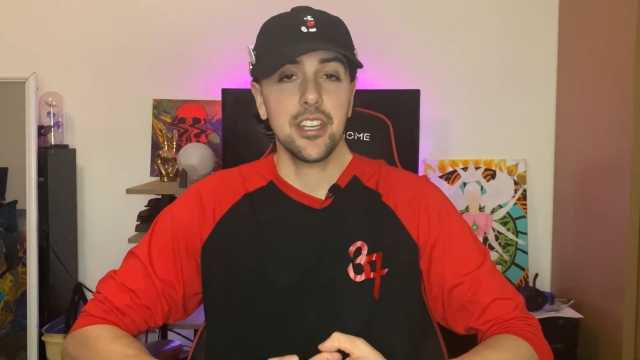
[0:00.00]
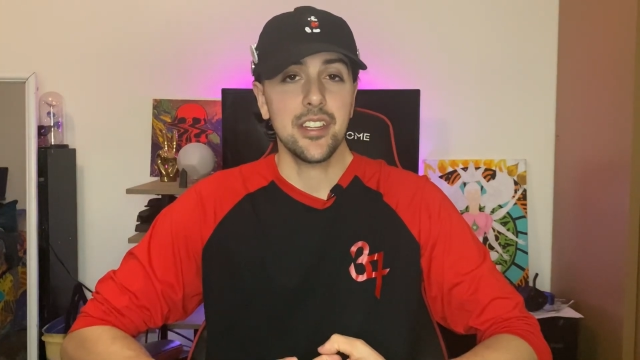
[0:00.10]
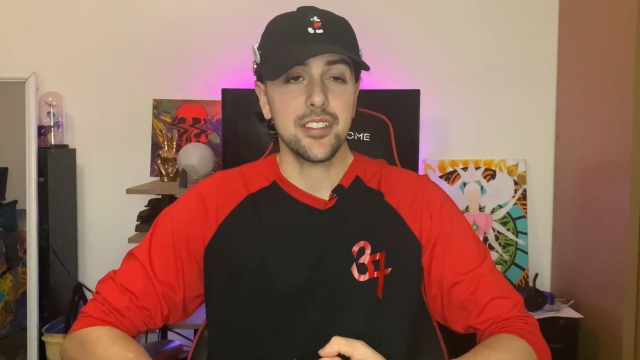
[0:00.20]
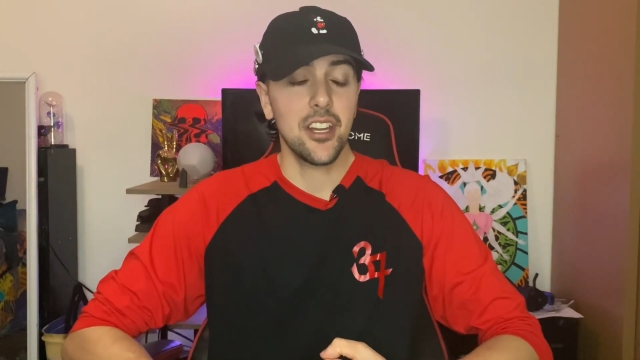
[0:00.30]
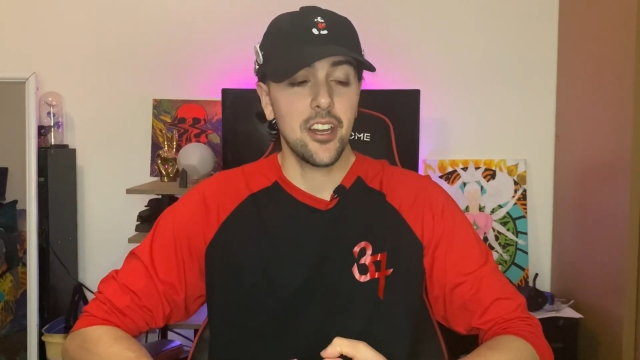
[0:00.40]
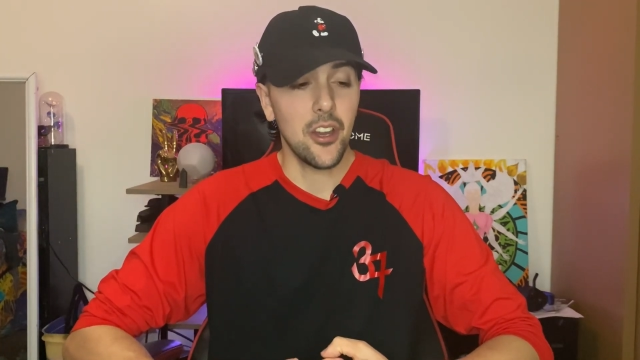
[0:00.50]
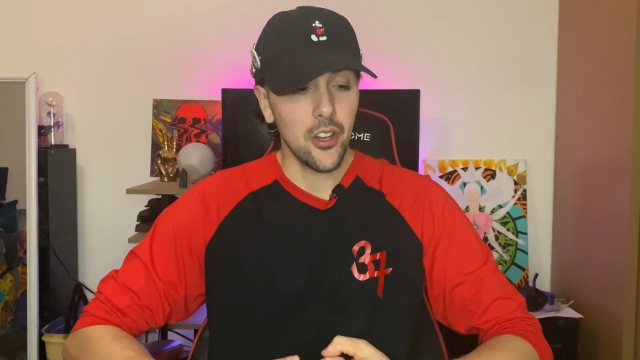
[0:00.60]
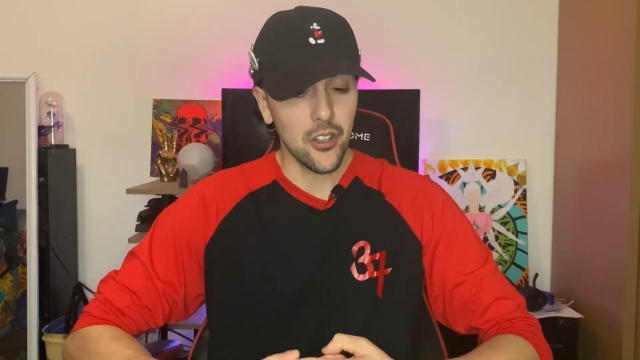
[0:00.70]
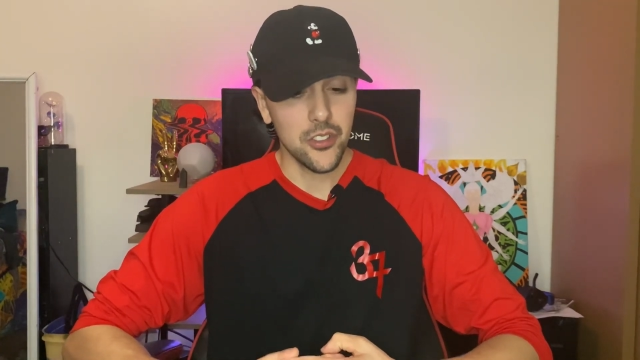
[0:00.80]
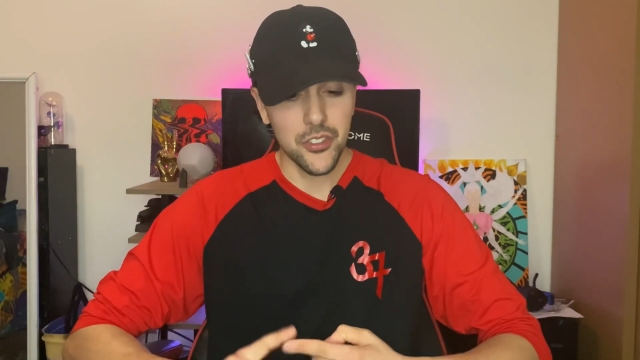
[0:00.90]
It's not
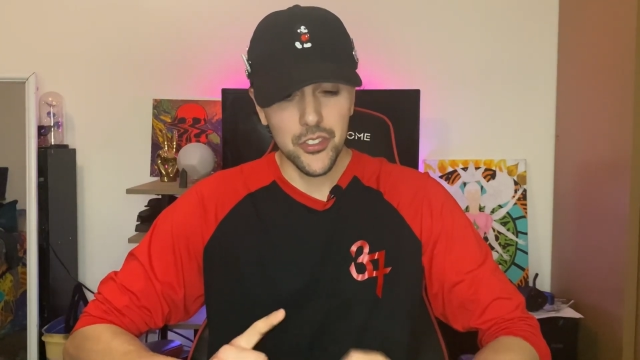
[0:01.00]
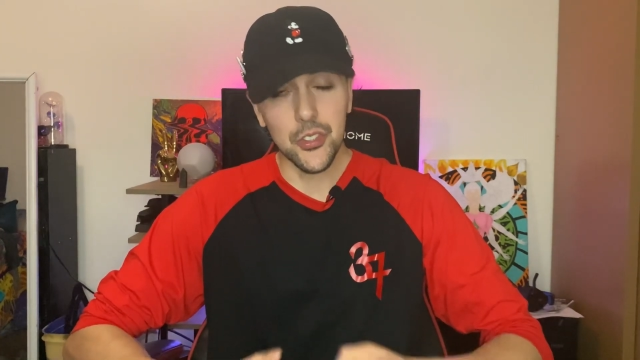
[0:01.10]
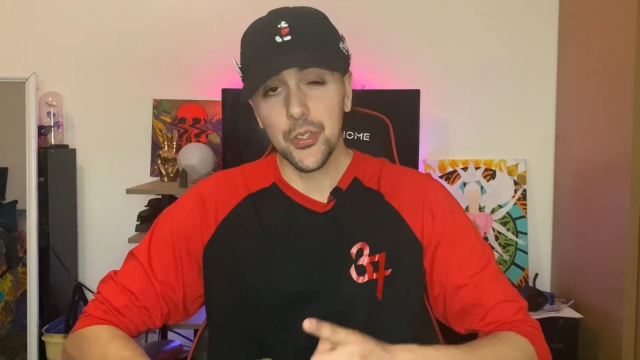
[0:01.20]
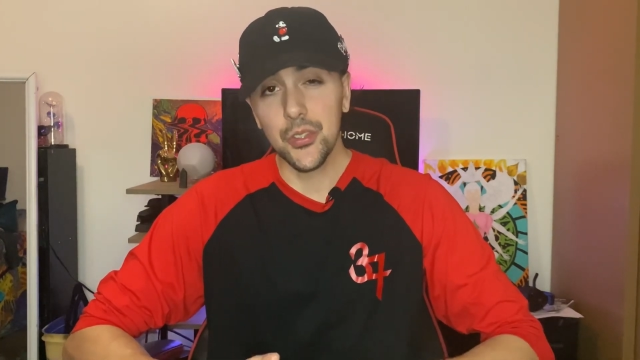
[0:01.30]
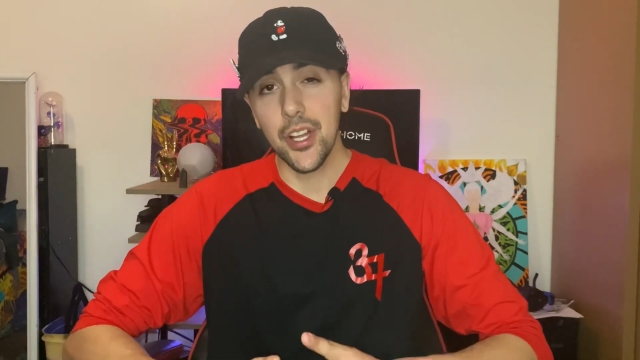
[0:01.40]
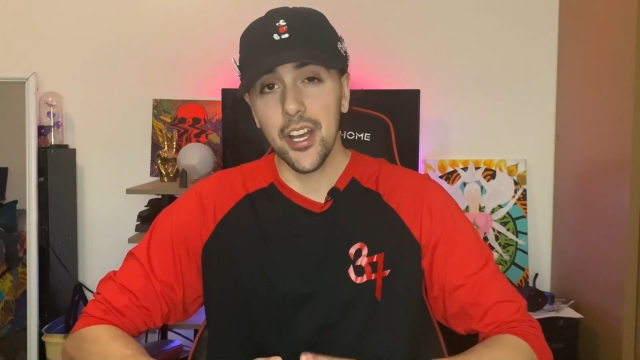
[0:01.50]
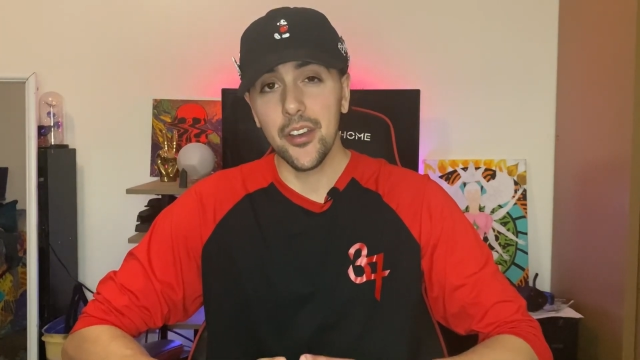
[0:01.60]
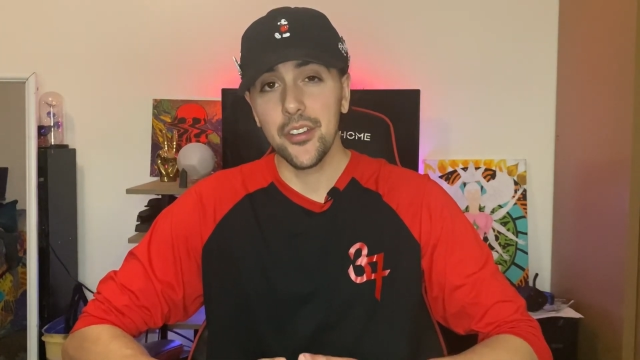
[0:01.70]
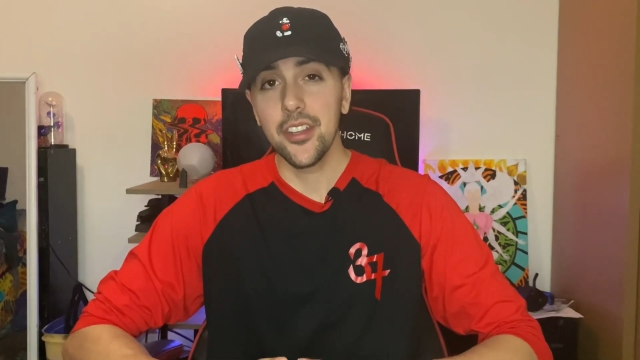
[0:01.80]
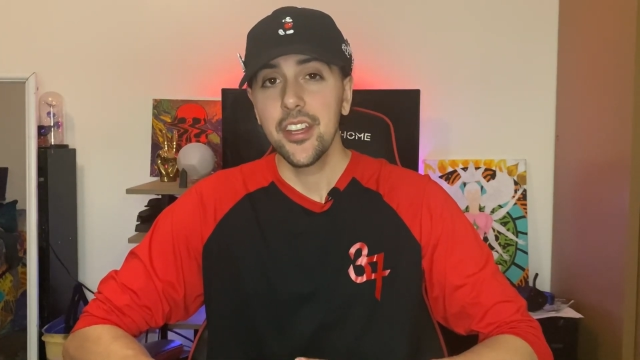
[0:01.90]
too
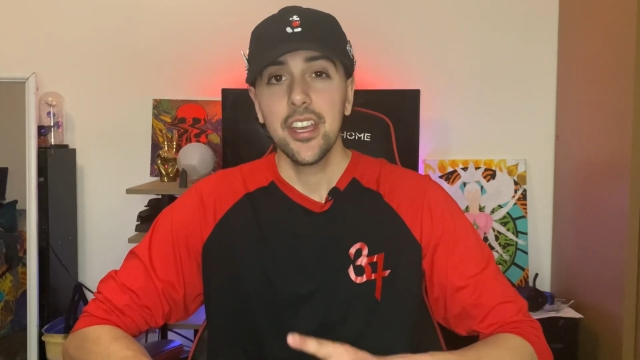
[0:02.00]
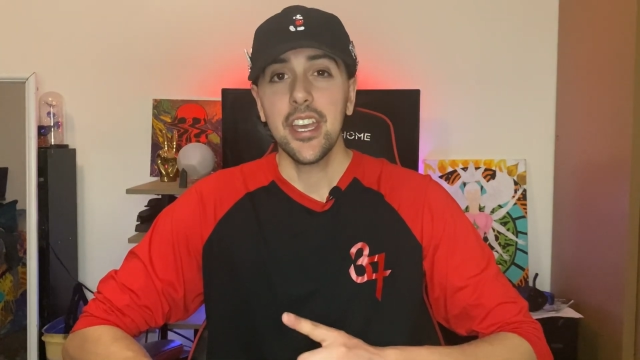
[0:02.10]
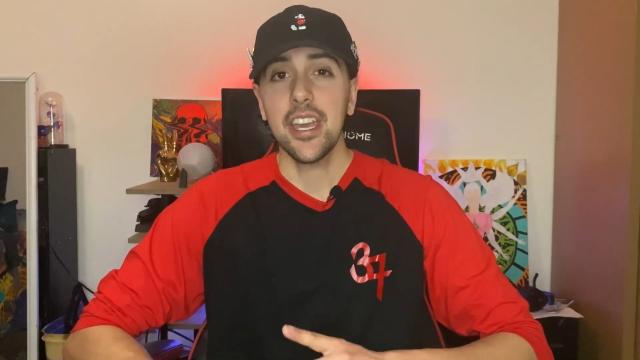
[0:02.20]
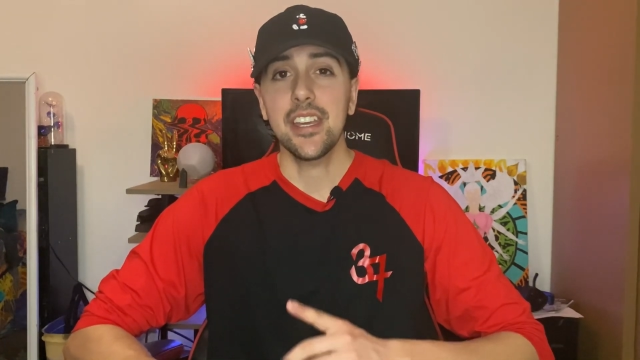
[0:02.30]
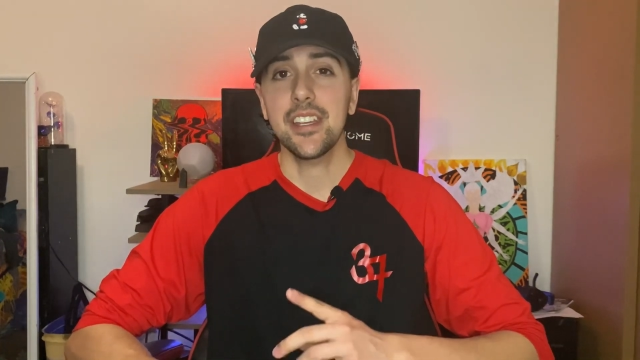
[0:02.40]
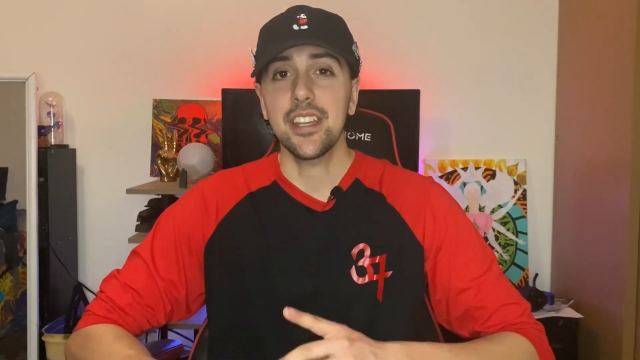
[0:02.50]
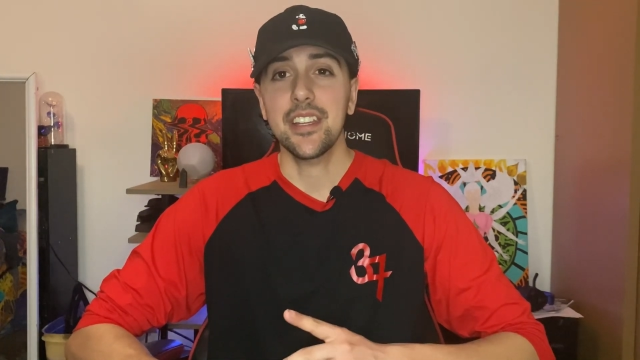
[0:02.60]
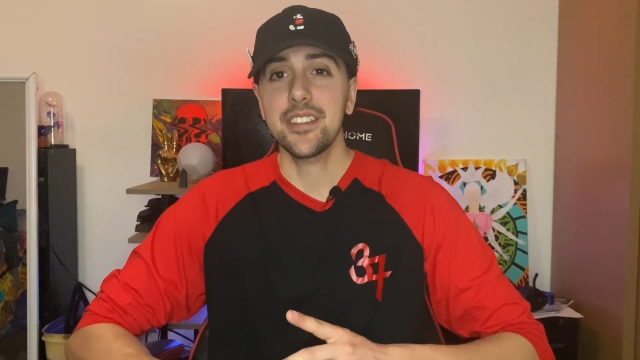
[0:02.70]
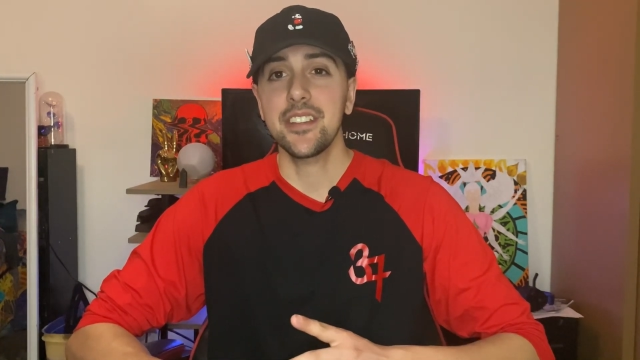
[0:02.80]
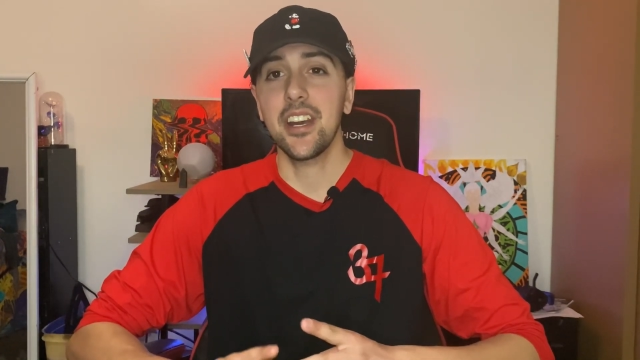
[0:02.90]
loud and
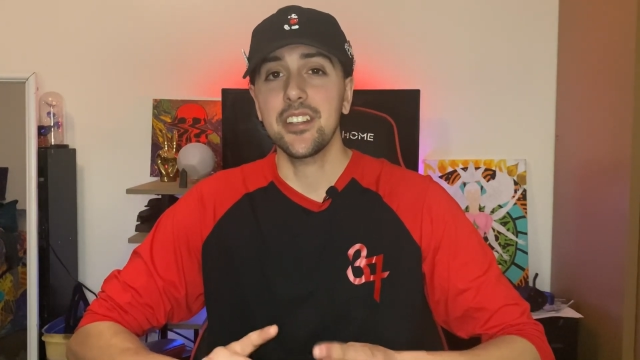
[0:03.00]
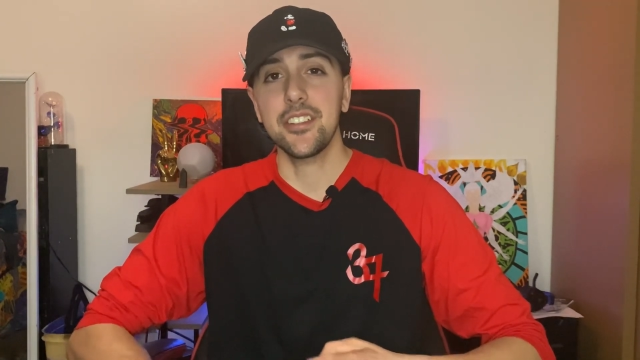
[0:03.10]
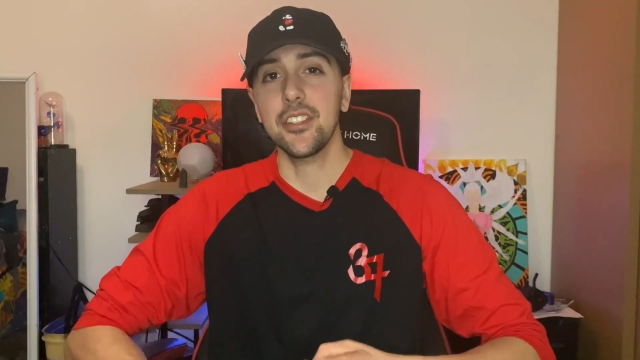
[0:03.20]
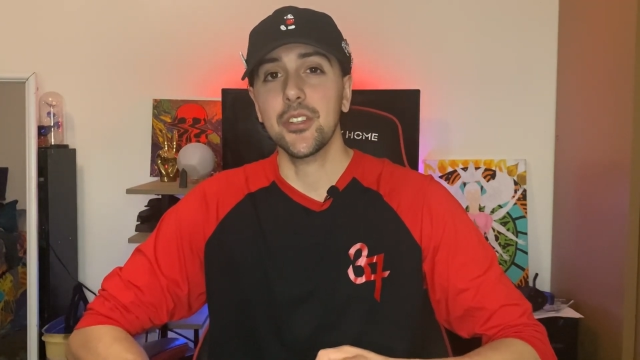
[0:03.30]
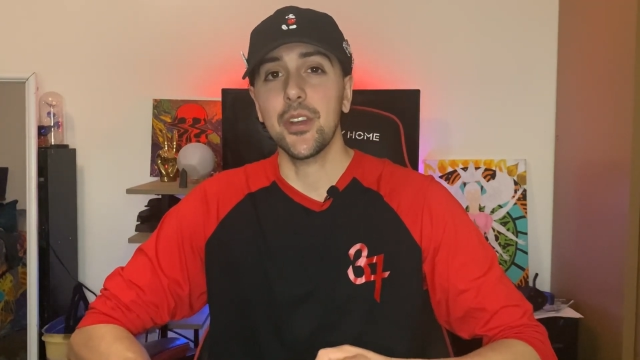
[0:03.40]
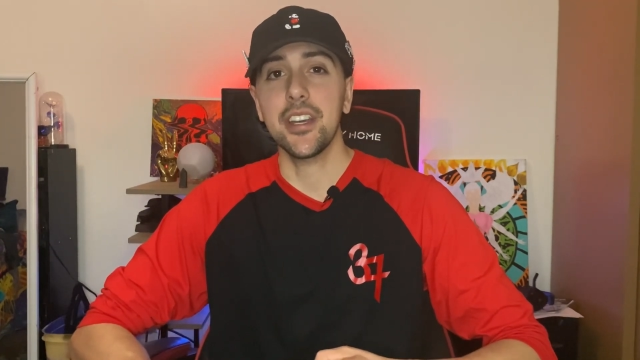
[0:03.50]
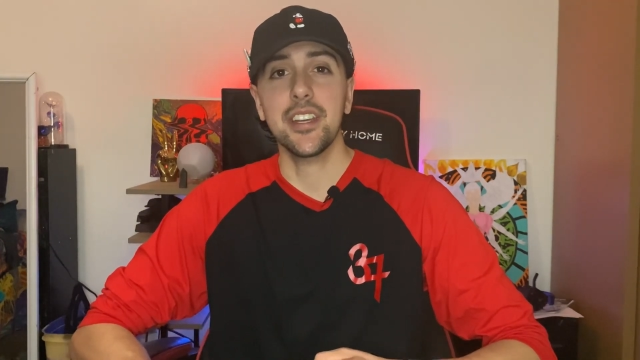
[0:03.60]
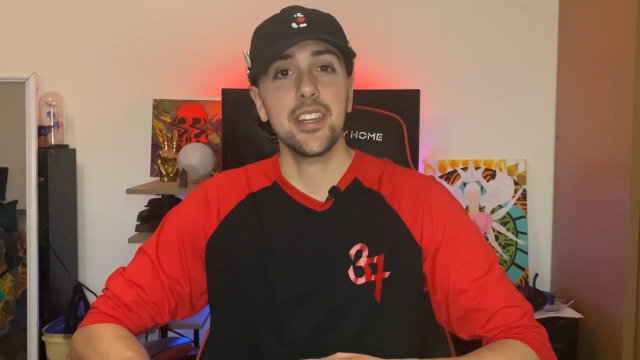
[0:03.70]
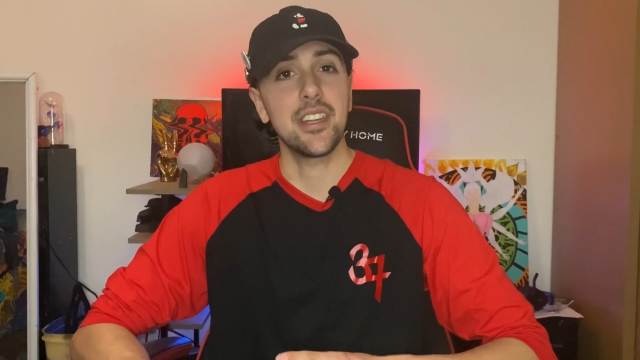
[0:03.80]
it's not too quiet.